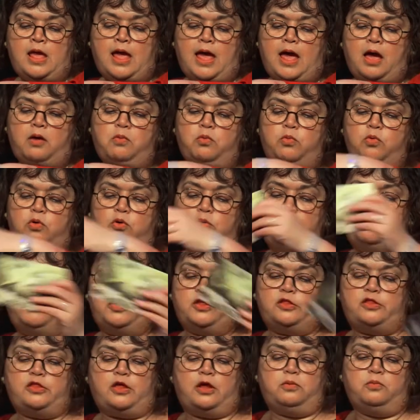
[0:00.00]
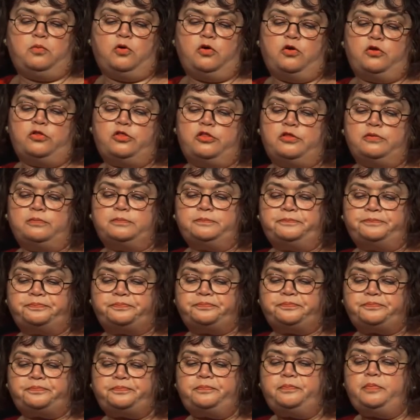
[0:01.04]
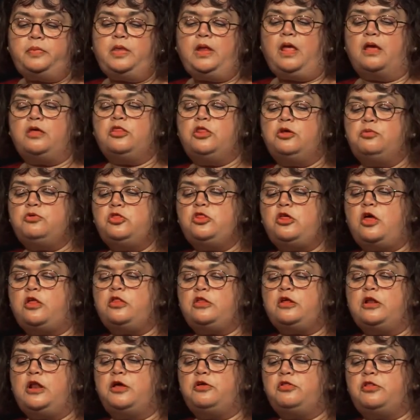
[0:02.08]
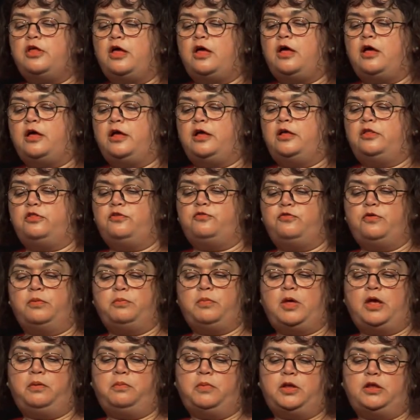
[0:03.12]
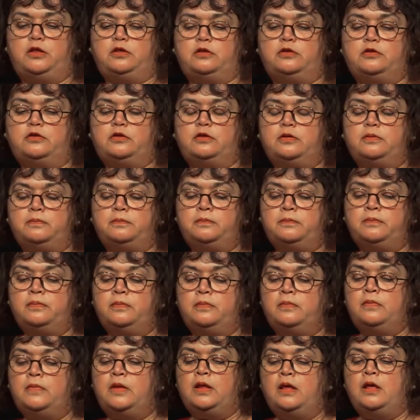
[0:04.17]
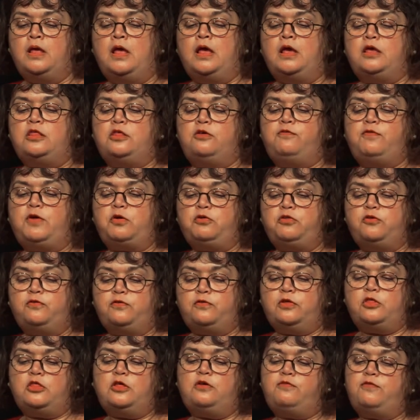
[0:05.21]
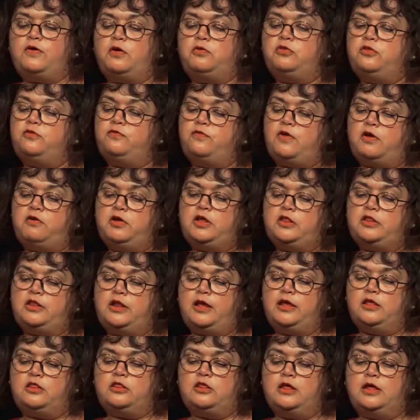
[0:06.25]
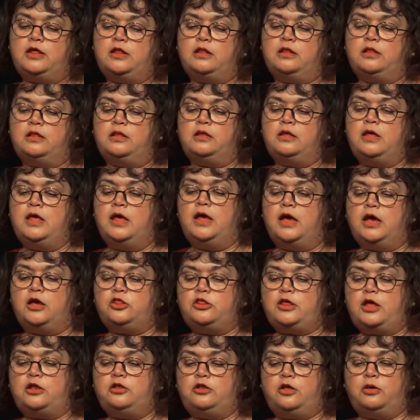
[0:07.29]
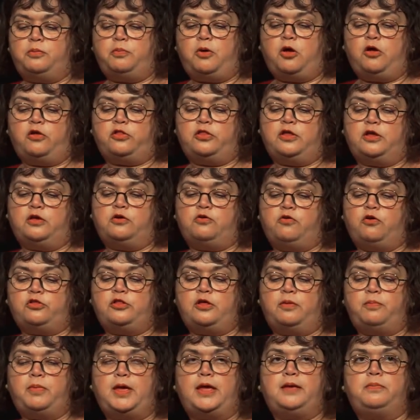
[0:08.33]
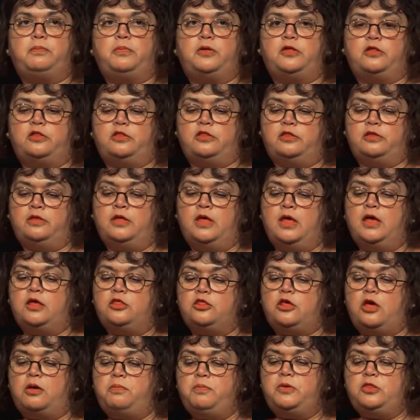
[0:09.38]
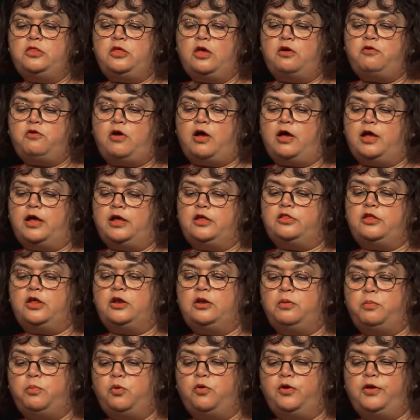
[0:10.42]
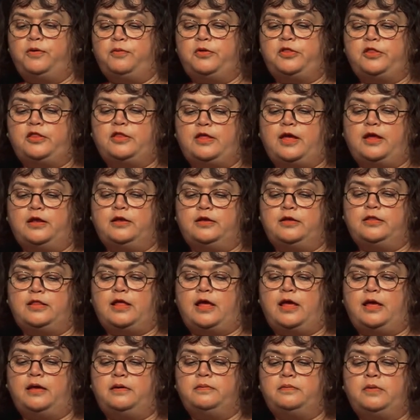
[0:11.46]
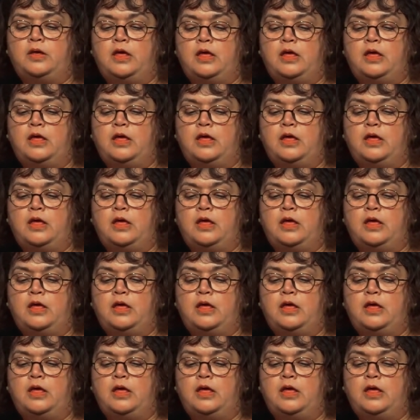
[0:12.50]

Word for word: How warm the sun was. She would just close her eyes for a moment. She felt, a, she felt a very slight chill, a shadow passing across her papers. She opened her eyes and a boy was standing there.